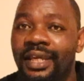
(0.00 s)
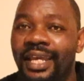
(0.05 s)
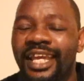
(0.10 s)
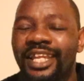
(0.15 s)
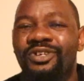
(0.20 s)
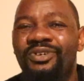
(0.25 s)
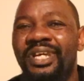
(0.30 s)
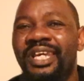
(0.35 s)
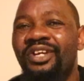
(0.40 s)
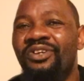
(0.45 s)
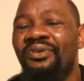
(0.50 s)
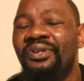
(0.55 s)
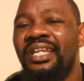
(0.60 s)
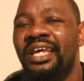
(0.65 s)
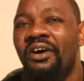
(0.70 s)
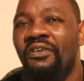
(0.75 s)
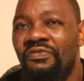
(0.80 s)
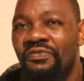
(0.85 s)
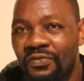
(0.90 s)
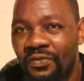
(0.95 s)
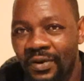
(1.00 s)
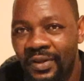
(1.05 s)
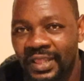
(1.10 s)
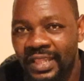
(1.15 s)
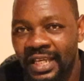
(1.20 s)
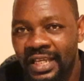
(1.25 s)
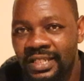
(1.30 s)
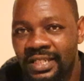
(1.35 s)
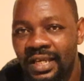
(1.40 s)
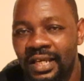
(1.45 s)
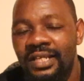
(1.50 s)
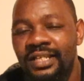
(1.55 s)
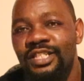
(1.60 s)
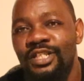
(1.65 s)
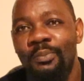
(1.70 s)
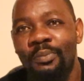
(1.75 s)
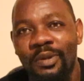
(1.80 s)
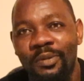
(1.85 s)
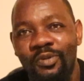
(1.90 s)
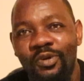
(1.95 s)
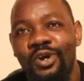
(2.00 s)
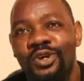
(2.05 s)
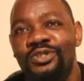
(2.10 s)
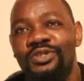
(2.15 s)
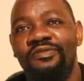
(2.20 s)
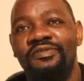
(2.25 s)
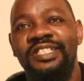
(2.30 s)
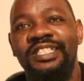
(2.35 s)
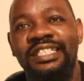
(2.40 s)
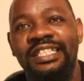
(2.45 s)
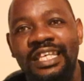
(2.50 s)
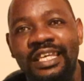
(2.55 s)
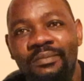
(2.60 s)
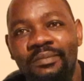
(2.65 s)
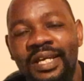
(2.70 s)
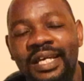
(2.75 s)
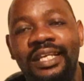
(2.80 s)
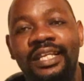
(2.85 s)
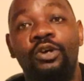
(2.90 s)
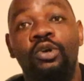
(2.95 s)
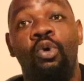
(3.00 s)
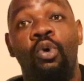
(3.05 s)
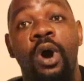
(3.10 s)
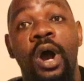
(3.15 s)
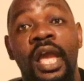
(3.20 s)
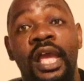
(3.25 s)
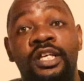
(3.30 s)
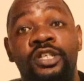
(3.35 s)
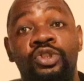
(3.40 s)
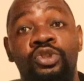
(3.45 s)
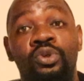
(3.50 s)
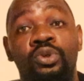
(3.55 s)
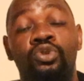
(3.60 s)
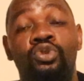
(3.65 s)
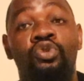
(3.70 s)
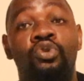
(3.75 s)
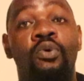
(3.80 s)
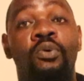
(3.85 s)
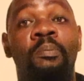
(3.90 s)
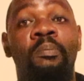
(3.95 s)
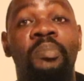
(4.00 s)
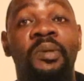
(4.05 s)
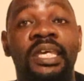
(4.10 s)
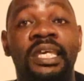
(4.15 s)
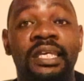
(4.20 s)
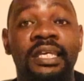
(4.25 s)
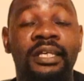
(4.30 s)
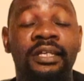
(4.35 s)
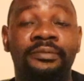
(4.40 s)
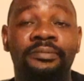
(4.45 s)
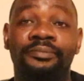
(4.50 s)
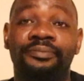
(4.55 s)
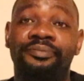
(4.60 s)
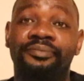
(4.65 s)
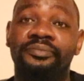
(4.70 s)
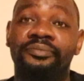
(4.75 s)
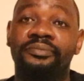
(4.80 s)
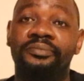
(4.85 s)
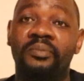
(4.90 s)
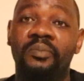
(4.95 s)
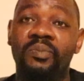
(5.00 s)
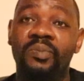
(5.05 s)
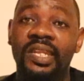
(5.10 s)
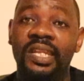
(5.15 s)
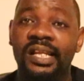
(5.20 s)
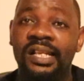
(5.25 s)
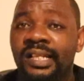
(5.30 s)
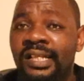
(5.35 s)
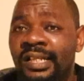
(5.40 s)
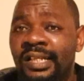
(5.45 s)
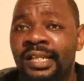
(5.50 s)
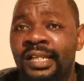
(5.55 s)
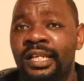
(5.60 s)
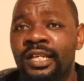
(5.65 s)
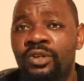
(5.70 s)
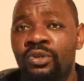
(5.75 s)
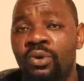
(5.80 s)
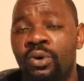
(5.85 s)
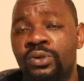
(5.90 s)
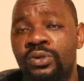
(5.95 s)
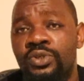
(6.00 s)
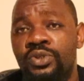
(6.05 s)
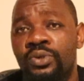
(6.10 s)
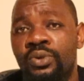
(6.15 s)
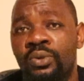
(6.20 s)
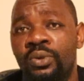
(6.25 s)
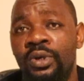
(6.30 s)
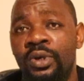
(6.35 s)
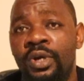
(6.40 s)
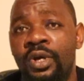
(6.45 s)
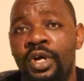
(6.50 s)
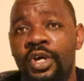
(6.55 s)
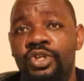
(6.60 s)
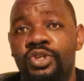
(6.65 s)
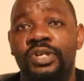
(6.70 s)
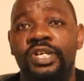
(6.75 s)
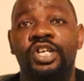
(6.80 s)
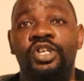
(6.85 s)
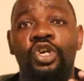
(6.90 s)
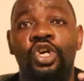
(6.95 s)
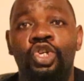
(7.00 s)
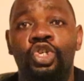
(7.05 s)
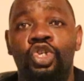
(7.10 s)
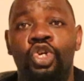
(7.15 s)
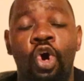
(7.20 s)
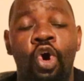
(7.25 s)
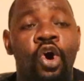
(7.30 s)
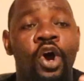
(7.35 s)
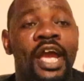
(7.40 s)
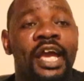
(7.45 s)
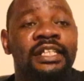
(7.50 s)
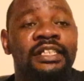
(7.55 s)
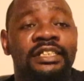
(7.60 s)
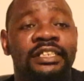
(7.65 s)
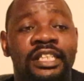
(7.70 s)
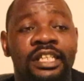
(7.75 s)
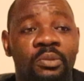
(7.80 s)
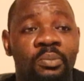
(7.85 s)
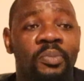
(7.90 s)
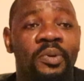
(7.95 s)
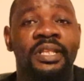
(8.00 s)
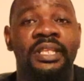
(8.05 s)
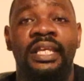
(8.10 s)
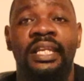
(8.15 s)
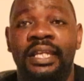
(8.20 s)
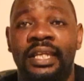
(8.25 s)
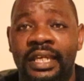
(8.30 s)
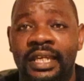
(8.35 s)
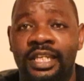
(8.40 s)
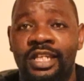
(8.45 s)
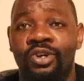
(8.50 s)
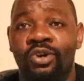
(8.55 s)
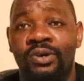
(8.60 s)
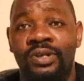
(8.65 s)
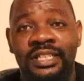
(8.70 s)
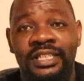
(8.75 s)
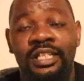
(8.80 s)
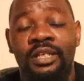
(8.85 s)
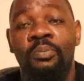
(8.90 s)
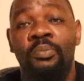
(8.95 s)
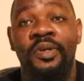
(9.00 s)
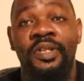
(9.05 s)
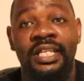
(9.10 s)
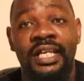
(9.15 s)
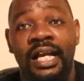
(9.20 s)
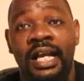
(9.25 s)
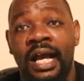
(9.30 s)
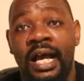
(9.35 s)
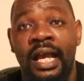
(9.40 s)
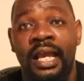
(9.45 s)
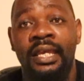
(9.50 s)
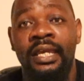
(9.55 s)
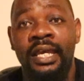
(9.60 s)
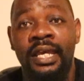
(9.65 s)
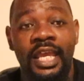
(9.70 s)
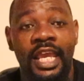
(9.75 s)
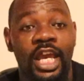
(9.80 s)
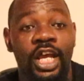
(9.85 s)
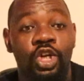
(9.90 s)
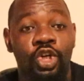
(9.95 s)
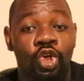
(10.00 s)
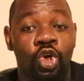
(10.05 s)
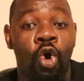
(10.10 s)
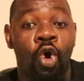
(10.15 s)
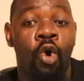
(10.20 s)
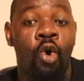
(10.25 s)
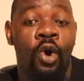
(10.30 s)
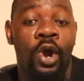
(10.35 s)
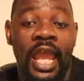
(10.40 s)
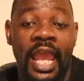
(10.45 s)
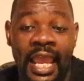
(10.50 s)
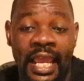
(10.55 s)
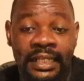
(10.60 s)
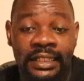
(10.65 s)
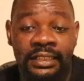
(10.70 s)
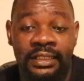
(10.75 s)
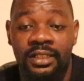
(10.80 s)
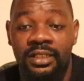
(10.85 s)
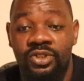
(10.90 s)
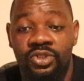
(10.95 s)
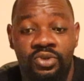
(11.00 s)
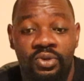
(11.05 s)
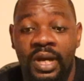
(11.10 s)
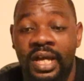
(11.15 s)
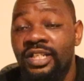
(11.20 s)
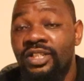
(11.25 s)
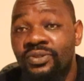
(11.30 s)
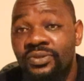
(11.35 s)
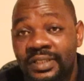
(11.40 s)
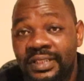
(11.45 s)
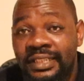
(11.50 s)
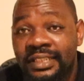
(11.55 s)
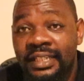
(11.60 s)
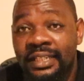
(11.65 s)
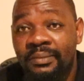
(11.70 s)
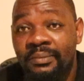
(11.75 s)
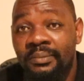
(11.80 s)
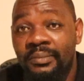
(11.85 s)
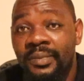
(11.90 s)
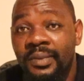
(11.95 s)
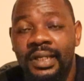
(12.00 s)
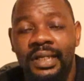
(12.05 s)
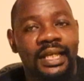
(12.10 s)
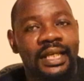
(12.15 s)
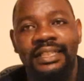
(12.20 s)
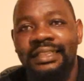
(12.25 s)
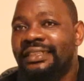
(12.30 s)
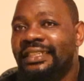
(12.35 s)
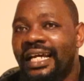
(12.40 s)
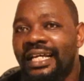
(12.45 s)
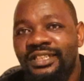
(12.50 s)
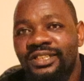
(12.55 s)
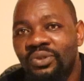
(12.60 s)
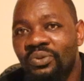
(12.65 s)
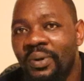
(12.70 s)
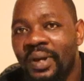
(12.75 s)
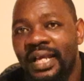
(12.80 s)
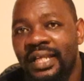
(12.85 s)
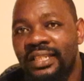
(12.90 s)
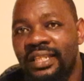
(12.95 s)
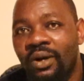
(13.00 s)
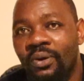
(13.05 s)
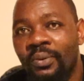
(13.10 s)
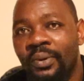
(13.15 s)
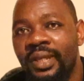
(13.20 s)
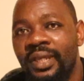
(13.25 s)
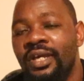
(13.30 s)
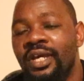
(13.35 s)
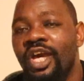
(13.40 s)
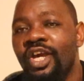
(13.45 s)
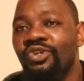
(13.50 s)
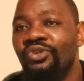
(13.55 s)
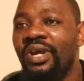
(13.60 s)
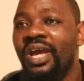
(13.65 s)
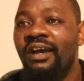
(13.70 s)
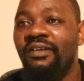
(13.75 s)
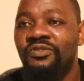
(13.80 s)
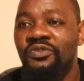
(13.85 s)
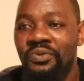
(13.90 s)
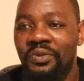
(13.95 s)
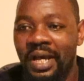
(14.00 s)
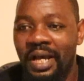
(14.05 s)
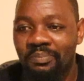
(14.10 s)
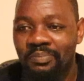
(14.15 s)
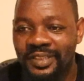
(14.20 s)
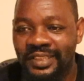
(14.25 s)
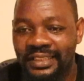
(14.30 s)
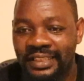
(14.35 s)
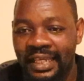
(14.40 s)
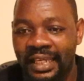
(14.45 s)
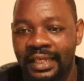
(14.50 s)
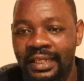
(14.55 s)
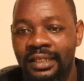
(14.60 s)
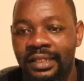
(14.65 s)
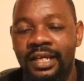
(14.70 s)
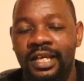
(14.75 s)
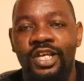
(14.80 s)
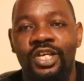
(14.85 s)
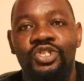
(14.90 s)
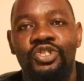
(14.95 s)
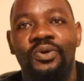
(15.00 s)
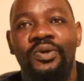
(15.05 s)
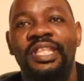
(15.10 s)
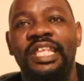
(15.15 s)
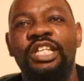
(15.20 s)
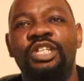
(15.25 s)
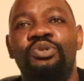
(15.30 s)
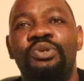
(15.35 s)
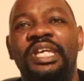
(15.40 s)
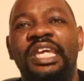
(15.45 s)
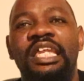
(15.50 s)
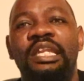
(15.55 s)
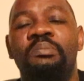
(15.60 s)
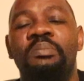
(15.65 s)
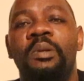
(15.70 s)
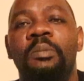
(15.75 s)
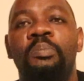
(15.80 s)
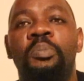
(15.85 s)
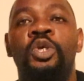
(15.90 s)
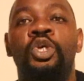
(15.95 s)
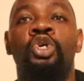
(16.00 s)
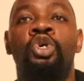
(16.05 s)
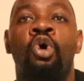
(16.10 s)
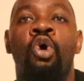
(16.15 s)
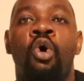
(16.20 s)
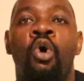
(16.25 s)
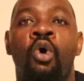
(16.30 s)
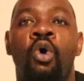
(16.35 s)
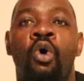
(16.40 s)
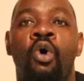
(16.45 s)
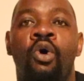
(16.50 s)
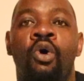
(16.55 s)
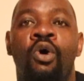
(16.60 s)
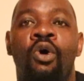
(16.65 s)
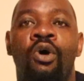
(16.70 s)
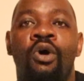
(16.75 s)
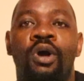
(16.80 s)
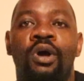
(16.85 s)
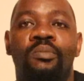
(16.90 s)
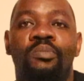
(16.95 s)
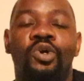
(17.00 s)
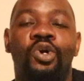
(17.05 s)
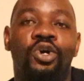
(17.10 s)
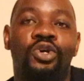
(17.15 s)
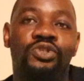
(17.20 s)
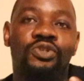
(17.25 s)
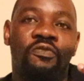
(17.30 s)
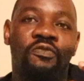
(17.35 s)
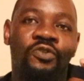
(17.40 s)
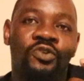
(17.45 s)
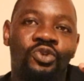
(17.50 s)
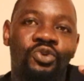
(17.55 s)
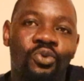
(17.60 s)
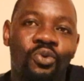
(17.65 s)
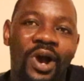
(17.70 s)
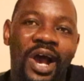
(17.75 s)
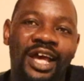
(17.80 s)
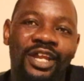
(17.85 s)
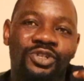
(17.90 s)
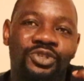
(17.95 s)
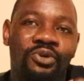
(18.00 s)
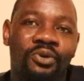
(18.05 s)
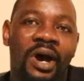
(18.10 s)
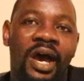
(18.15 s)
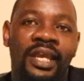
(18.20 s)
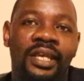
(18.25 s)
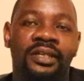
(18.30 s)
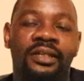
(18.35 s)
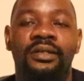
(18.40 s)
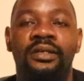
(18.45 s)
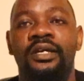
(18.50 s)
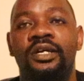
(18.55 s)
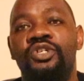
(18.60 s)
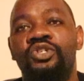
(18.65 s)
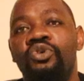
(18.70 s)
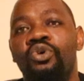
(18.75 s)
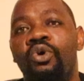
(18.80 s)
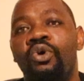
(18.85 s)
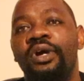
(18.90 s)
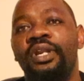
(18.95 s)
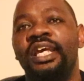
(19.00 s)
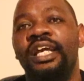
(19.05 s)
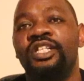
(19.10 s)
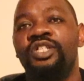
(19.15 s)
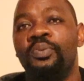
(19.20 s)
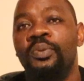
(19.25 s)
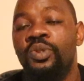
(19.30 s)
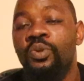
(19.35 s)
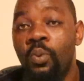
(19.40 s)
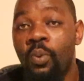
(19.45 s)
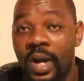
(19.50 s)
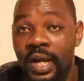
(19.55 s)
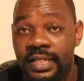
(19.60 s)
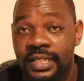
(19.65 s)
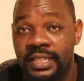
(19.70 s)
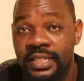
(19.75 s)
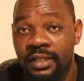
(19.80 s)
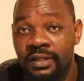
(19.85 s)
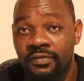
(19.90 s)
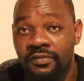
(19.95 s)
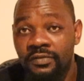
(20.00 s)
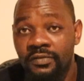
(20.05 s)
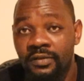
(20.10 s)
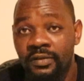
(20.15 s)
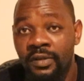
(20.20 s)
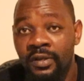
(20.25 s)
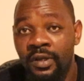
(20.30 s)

and you cannot afford that simply because of steaming requires you to be clean also you cannot go and sleep with a lady or sleep with a guy and go and try to steam. It doesn't work that way. You have to abstain so that you can be pure because of you are trying to connect with oneself.